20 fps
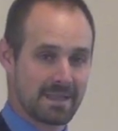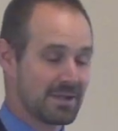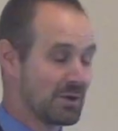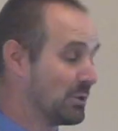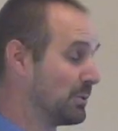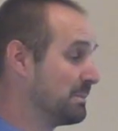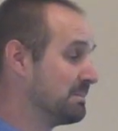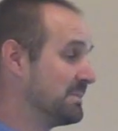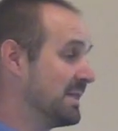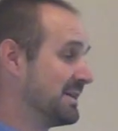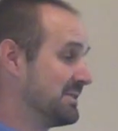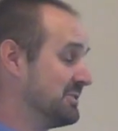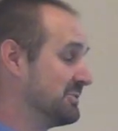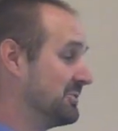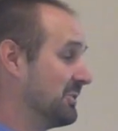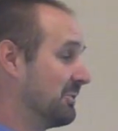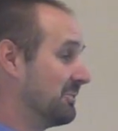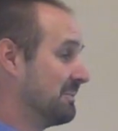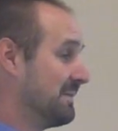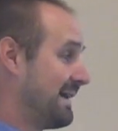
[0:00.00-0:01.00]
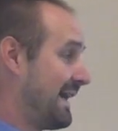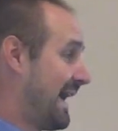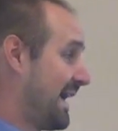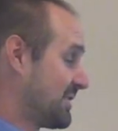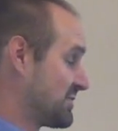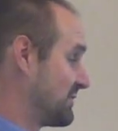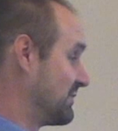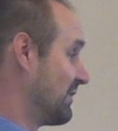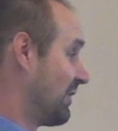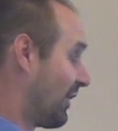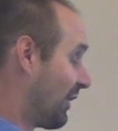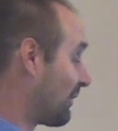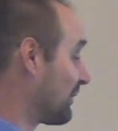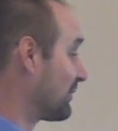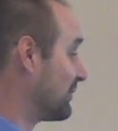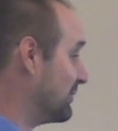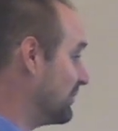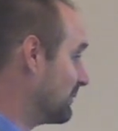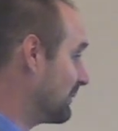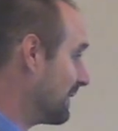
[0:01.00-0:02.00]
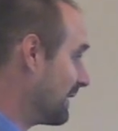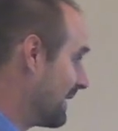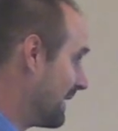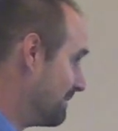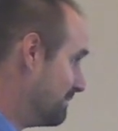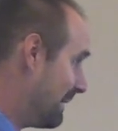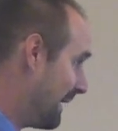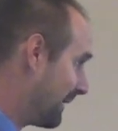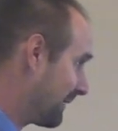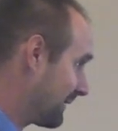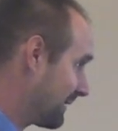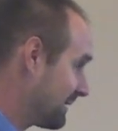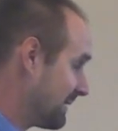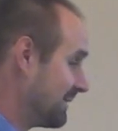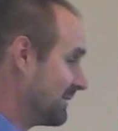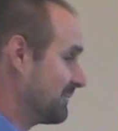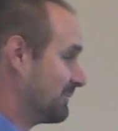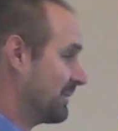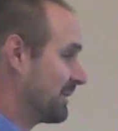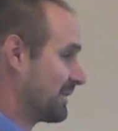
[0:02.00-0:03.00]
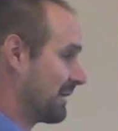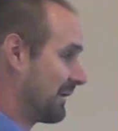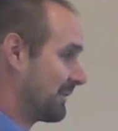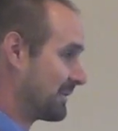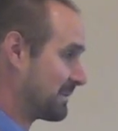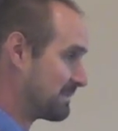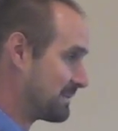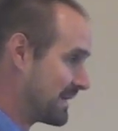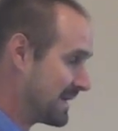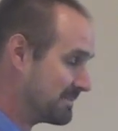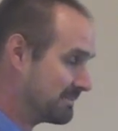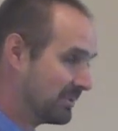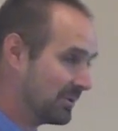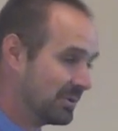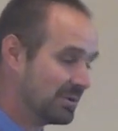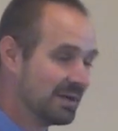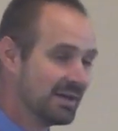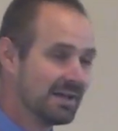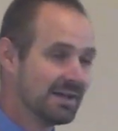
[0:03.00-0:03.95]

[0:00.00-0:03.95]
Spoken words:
I hope that you don't actually argue about it with other people,